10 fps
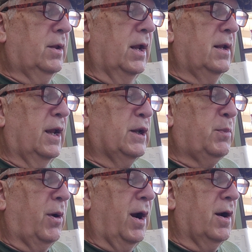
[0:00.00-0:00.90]
10 days
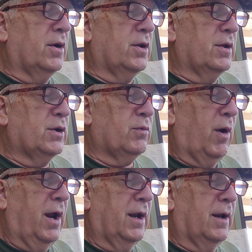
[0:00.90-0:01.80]
prior to this
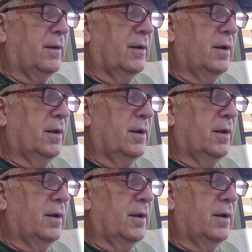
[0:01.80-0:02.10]
writing,